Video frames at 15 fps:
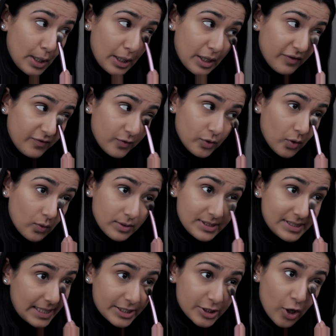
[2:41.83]
If you don't
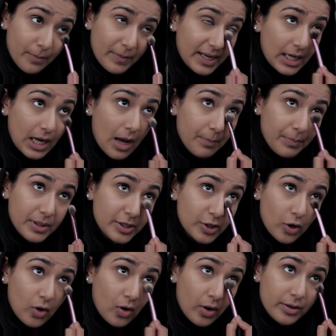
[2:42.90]
set your makeup,
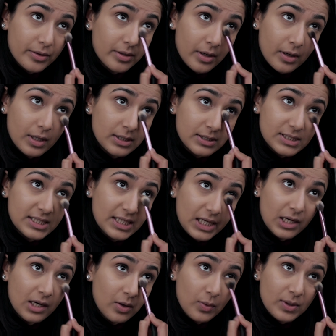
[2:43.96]
your
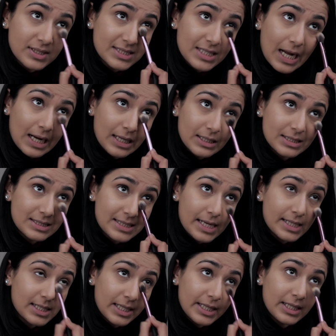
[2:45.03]
concealer will start
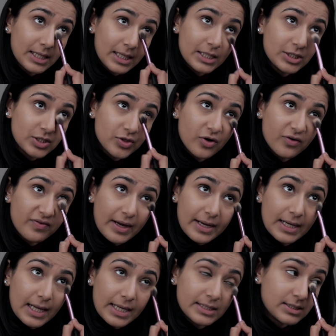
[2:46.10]
settling into your fine
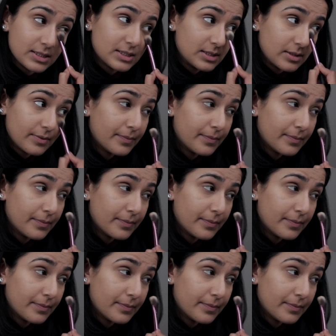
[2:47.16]
lines.